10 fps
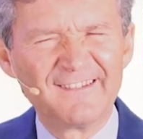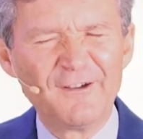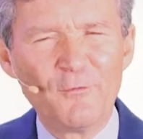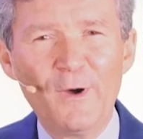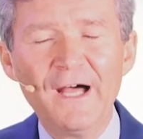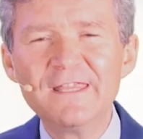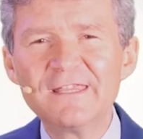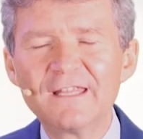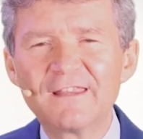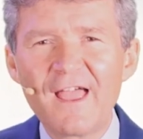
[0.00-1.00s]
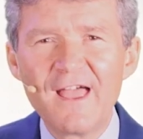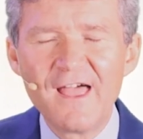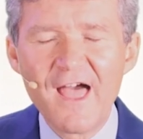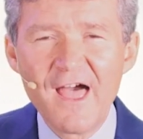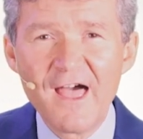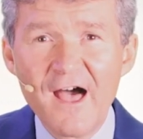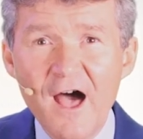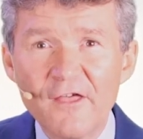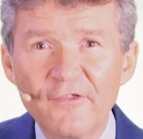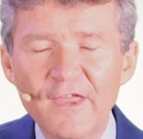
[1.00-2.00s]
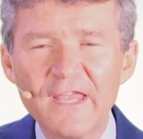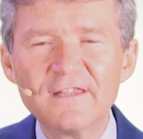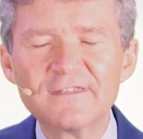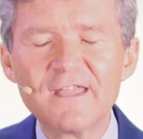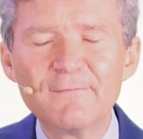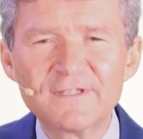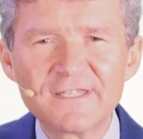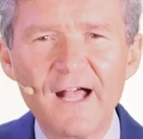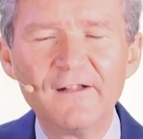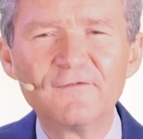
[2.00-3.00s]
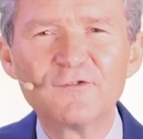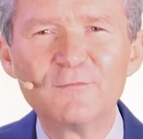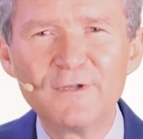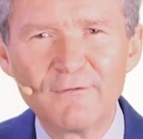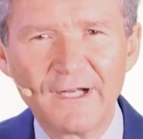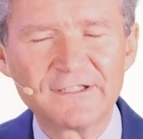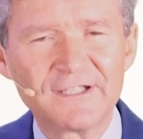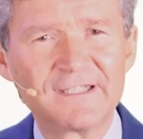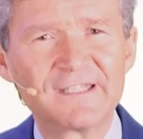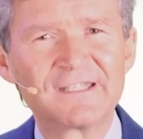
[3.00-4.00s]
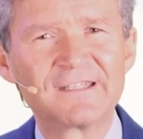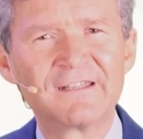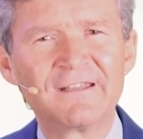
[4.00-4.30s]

the one that thinks themselves to be righteous